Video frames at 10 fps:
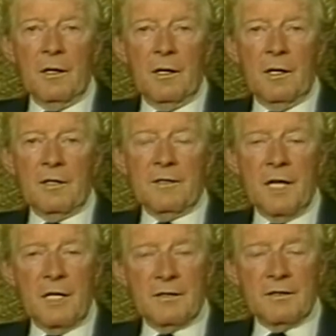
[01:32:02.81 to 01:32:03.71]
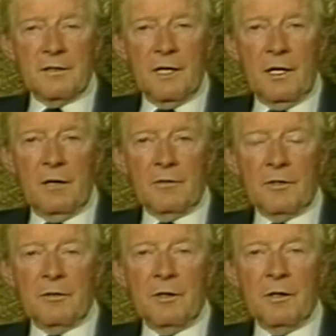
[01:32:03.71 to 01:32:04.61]
deaden
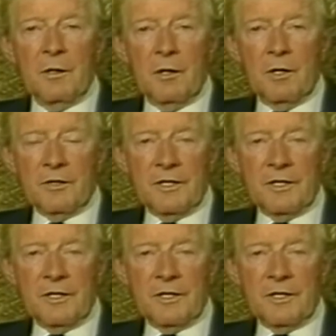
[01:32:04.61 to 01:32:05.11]
down to a large